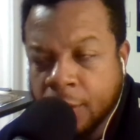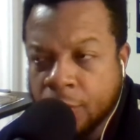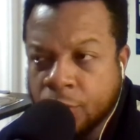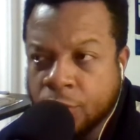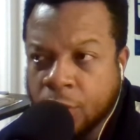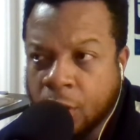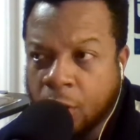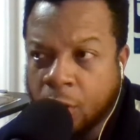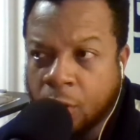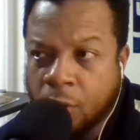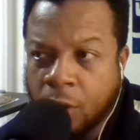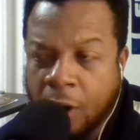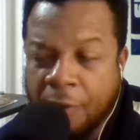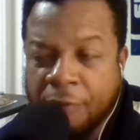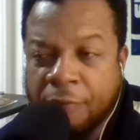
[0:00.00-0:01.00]
So
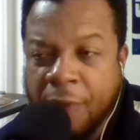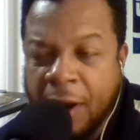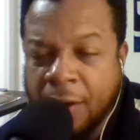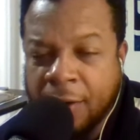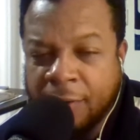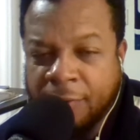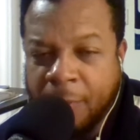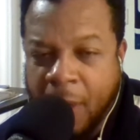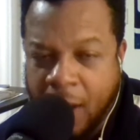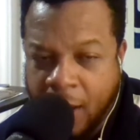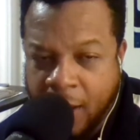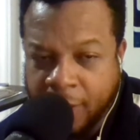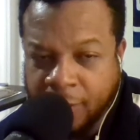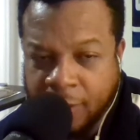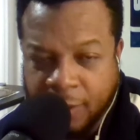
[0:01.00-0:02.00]
a friend of
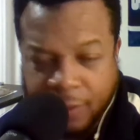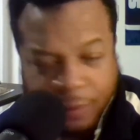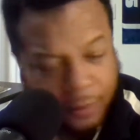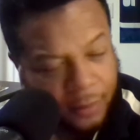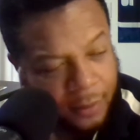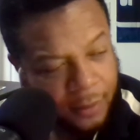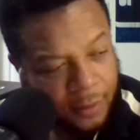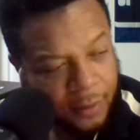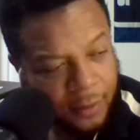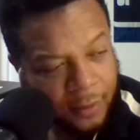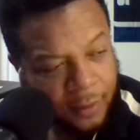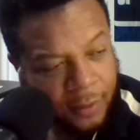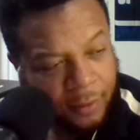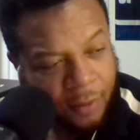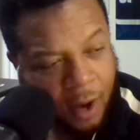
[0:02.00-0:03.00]
mine,
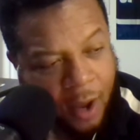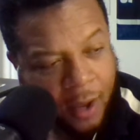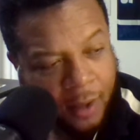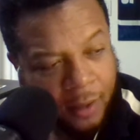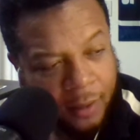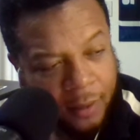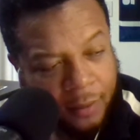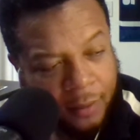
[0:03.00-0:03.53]
right,